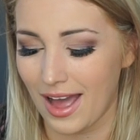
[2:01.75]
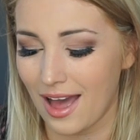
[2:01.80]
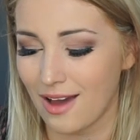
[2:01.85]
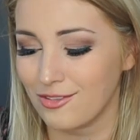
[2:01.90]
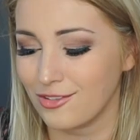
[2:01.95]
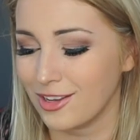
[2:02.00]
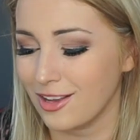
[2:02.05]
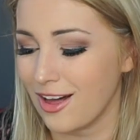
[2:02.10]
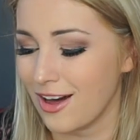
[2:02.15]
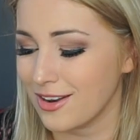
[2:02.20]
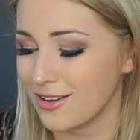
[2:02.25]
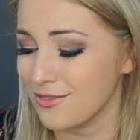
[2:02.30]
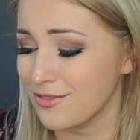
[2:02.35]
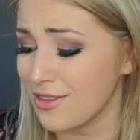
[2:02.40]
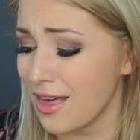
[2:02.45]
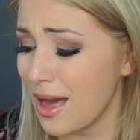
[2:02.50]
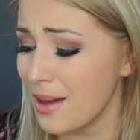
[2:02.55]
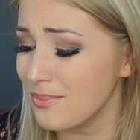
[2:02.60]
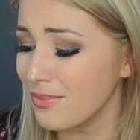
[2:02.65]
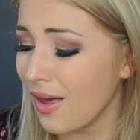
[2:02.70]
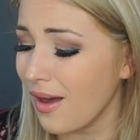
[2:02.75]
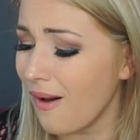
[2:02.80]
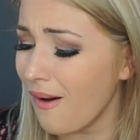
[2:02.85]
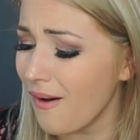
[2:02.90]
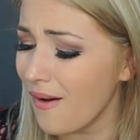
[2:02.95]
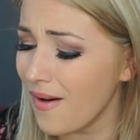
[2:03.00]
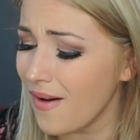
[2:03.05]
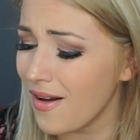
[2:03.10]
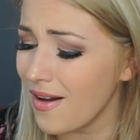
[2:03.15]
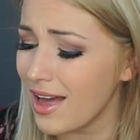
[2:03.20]
I have a lot of them.
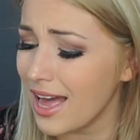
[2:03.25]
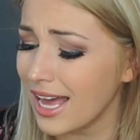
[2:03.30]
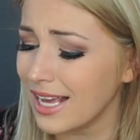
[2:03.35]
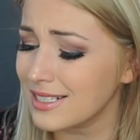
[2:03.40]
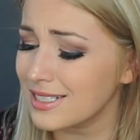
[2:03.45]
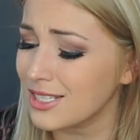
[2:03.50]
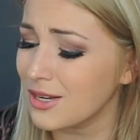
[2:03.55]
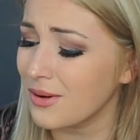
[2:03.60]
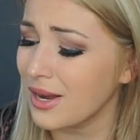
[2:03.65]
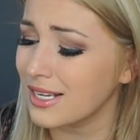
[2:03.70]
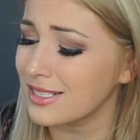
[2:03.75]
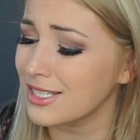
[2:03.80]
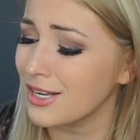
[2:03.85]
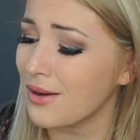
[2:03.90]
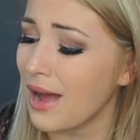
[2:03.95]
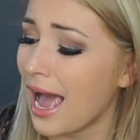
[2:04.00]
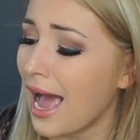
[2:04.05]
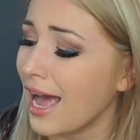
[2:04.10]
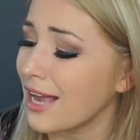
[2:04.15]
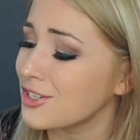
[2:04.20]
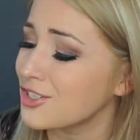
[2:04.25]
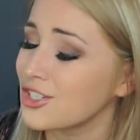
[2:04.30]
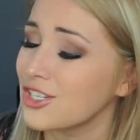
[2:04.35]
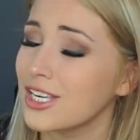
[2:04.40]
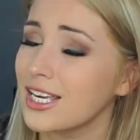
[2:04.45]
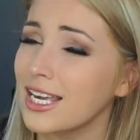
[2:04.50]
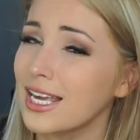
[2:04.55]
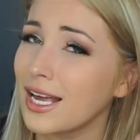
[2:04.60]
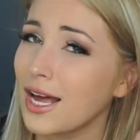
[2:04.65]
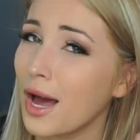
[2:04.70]
Aw, X O X O
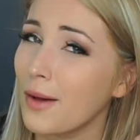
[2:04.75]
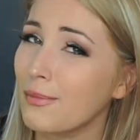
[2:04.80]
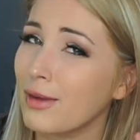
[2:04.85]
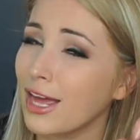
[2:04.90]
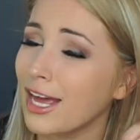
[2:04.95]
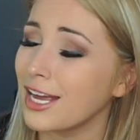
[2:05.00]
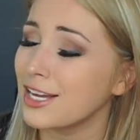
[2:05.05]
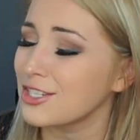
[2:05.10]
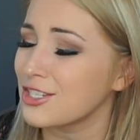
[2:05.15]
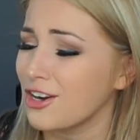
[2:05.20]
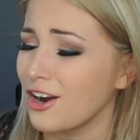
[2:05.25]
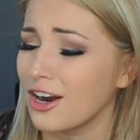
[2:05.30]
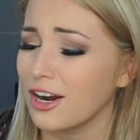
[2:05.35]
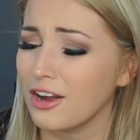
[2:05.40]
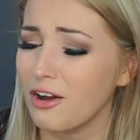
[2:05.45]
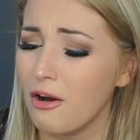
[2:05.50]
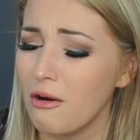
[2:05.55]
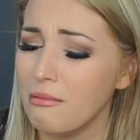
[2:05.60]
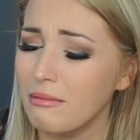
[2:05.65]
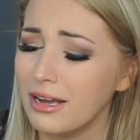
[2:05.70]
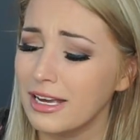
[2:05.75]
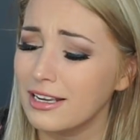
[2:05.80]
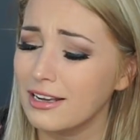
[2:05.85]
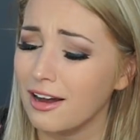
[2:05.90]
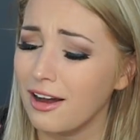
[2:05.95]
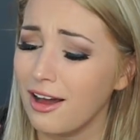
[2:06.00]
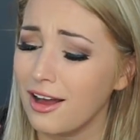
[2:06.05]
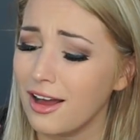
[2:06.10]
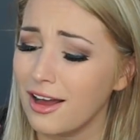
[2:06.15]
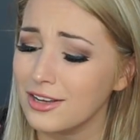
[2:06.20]
Ashley, Cupcake Shark. Oh my
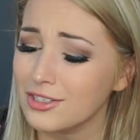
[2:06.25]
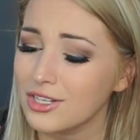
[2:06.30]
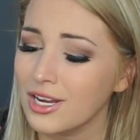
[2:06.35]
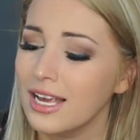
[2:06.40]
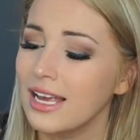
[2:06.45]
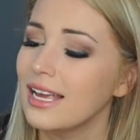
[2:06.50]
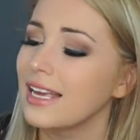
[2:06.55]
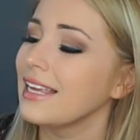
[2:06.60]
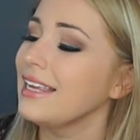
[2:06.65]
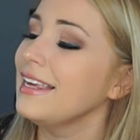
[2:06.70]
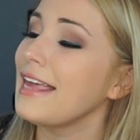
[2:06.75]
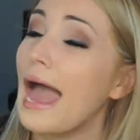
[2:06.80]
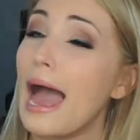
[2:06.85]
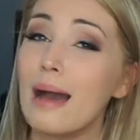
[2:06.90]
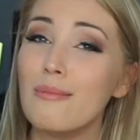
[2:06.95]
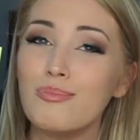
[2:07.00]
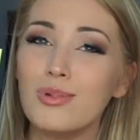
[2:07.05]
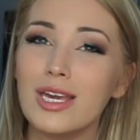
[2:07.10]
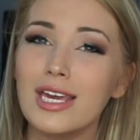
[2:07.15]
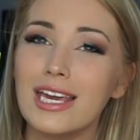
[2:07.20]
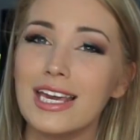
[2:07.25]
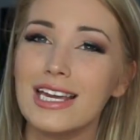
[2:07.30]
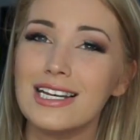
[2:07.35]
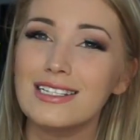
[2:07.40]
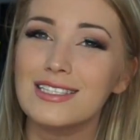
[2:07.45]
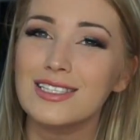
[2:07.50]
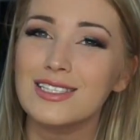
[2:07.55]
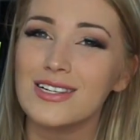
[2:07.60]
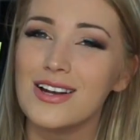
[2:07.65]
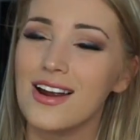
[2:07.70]
gosh, Yappy
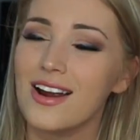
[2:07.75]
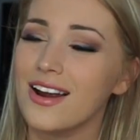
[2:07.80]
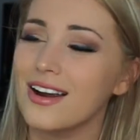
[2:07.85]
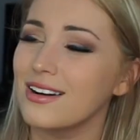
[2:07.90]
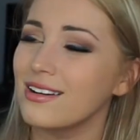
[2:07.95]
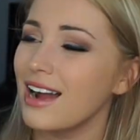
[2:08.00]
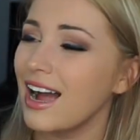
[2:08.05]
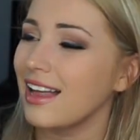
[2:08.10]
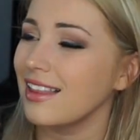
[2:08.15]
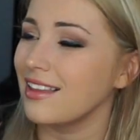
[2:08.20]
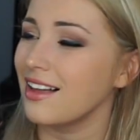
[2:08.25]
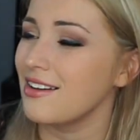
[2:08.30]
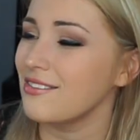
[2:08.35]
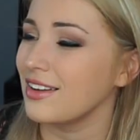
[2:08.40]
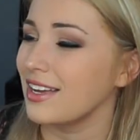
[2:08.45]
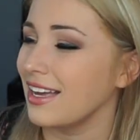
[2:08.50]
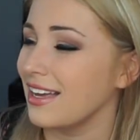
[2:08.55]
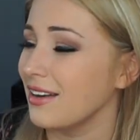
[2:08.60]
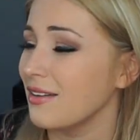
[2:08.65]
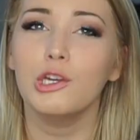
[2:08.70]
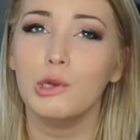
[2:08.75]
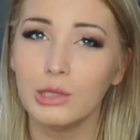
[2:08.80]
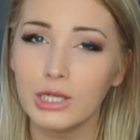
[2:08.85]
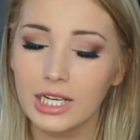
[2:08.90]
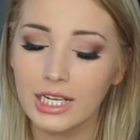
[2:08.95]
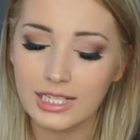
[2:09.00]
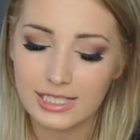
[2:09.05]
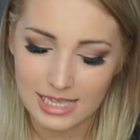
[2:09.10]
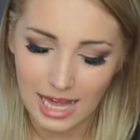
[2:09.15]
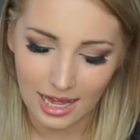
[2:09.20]
Easter. I love it. You
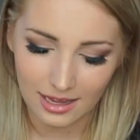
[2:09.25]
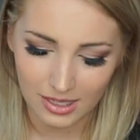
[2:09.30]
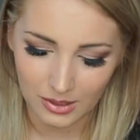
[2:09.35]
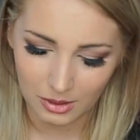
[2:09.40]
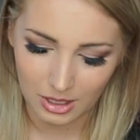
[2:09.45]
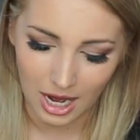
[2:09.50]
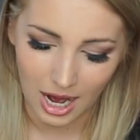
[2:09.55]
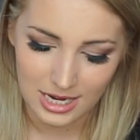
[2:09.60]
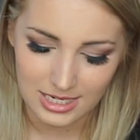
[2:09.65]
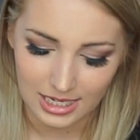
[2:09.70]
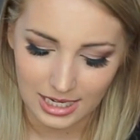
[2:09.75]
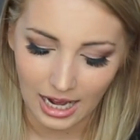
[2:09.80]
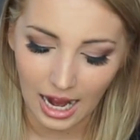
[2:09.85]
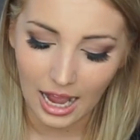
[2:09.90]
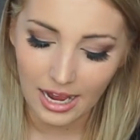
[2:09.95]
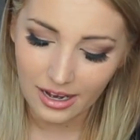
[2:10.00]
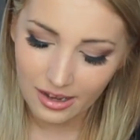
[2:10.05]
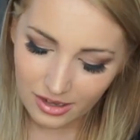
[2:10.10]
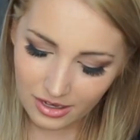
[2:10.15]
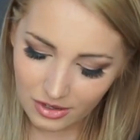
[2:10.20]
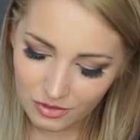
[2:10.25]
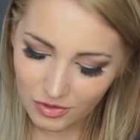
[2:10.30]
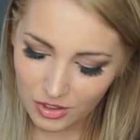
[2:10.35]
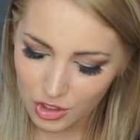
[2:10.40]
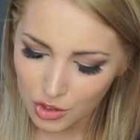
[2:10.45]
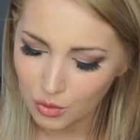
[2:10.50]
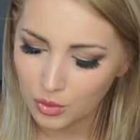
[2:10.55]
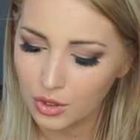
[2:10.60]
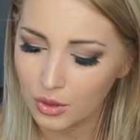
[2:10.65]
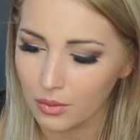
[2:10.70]
did exactly what I did. I
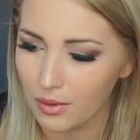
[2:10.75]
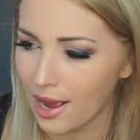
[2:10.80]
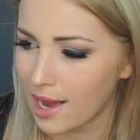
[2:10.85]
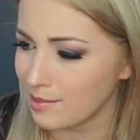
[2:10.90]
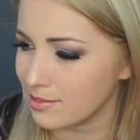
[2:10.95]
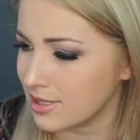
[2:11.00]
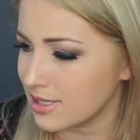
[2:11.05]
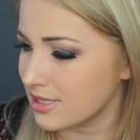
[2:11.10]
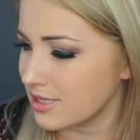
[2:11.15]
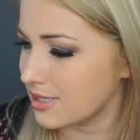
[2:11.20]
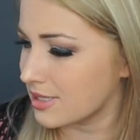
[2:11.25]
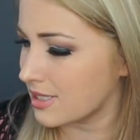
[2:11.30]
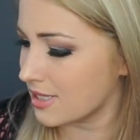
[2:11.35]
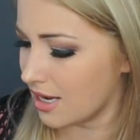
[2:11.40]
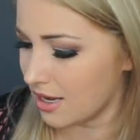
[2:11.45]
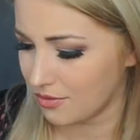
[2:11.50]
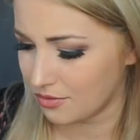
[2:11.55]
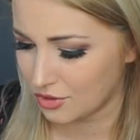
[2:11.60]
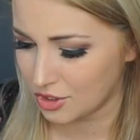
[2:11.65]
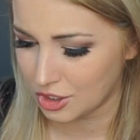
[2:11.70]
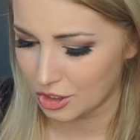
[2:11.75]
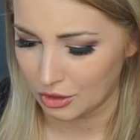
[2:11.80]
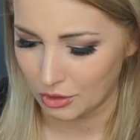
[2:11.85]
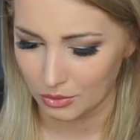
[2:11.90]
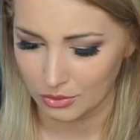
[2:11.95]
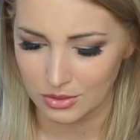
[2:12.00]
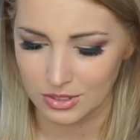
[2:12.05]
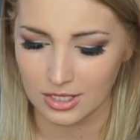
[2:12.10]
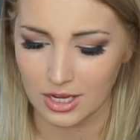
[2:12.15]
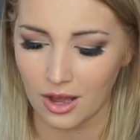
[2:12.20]
individually wrapped stuff
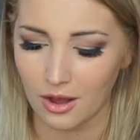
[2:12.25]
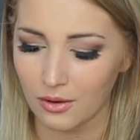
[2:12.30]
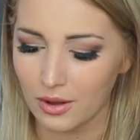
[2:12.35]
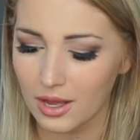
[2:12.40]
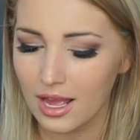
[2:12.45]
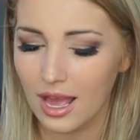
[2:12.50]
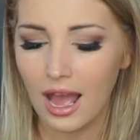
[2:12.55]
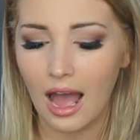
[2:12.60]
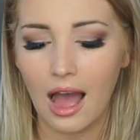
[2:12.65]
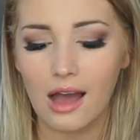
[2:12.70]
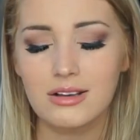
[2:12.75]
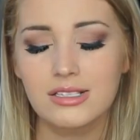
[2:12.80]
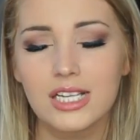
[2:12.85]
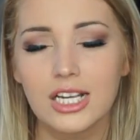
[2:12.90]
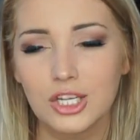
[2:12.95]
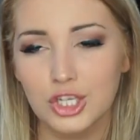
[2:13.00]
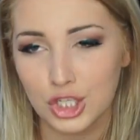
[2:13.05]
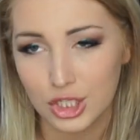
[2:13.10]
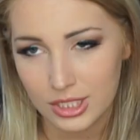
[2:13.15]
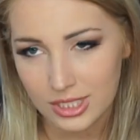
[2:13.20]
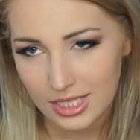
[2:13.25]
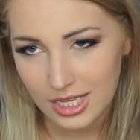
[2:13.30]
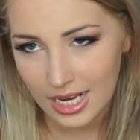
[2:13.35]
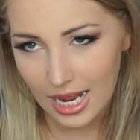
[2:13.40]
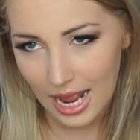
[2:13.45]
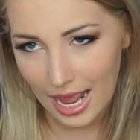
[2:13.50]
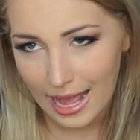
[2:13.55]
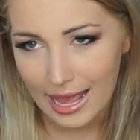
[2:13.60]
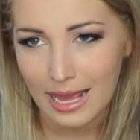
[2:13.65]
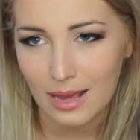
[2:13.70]
too, so I was like, she's
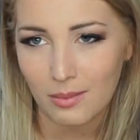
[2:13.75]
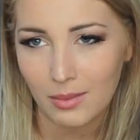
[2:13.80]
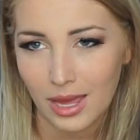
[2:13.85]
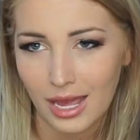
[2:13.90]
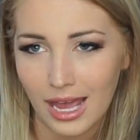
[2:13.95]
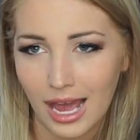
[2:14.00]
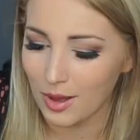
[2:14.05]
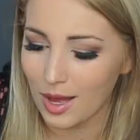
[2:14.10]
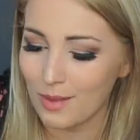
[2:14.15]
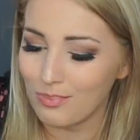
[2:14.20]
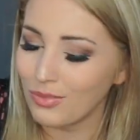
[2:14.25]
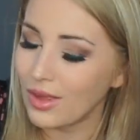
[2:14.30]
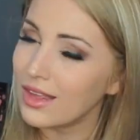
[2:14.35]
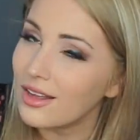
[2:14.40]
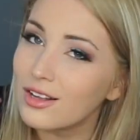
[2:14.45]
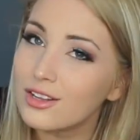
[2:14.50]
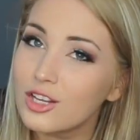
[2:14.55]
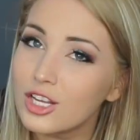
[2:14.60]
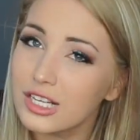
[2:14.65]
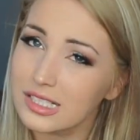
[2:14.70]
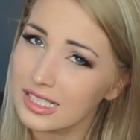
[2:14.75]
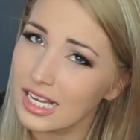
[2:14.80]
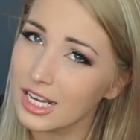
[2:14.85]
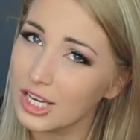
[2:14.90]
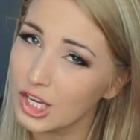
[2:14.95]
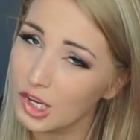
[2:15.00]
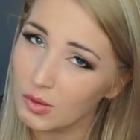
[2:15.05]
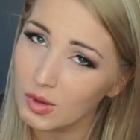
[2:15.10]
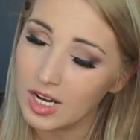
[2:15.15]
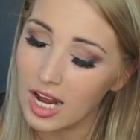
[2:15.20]
gonna hate me, but looks
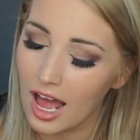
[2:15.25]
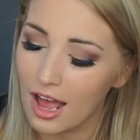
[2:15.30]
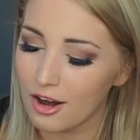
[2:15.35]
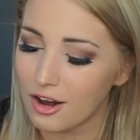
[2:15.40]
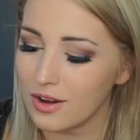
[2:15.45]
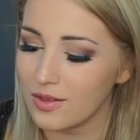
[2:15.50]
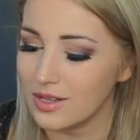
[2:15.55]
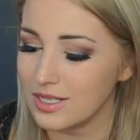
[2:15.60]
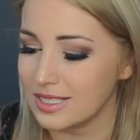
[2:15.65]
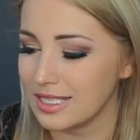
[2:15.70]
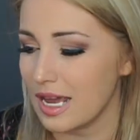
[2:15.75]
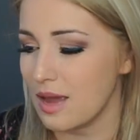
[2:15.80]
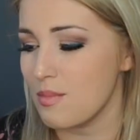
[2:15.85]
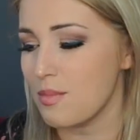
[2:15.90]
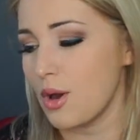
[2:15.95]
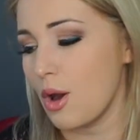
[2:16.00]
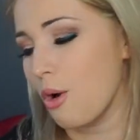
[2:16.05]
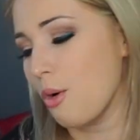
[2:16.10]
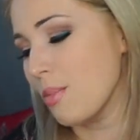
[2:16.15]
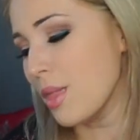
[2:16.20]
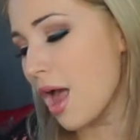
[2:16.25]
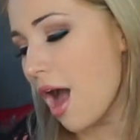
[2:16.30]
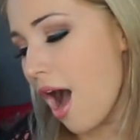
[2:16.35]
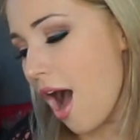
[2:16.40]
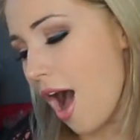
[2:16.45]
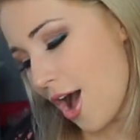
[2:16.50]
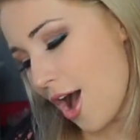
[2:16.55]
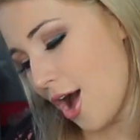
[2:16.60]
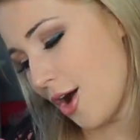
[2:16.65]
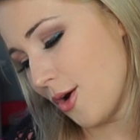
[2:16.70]
like you and I are in the same boat.
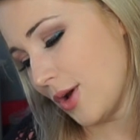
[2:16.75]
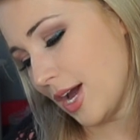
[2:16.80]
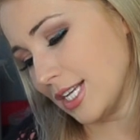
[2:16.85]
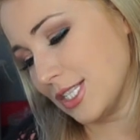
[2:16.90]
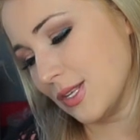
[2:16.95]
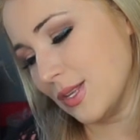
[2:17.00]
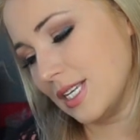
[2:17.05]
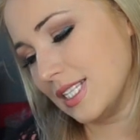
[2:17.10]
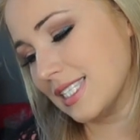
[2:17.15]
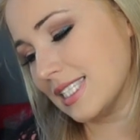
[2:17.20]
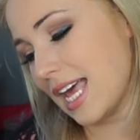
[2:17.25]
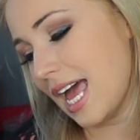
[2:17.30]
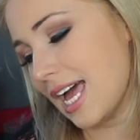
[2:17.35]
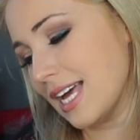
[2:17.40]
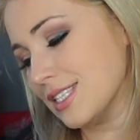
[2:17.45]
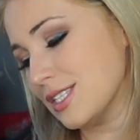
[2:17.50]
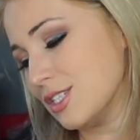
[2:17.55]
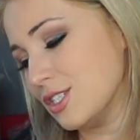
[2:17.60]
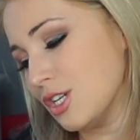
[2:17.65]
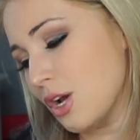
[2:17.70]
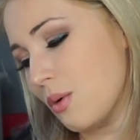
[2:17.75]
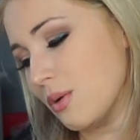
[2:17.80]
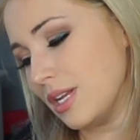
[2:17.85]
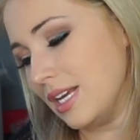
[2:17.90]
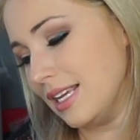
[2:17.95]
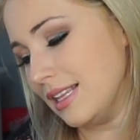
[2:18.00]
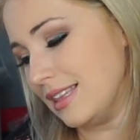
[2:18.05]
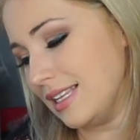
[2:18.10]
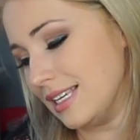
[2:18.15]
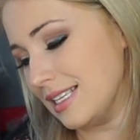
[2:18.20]
Okay, so this says,
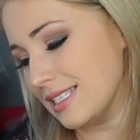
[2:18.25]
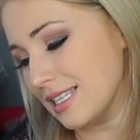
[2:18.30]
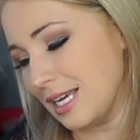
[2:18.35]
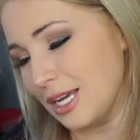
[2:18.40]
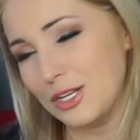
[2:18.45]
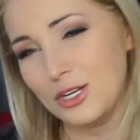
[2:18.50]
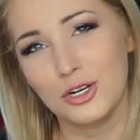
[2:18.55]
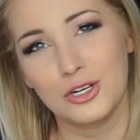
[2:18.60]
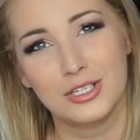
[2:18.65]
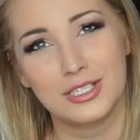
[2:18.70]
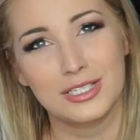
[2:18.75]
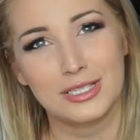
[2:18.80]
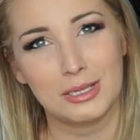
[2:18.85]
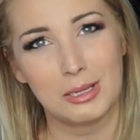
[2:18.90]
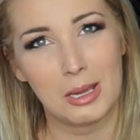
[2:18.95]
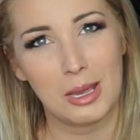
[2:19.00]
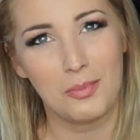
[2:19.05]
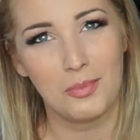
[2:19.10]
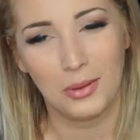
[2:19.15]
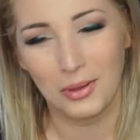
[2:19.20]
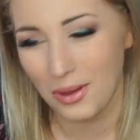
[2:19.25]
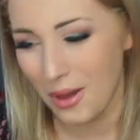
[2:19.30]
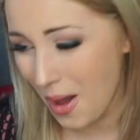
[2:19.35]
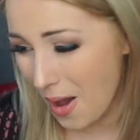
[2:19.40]
don't eat these in your sleep.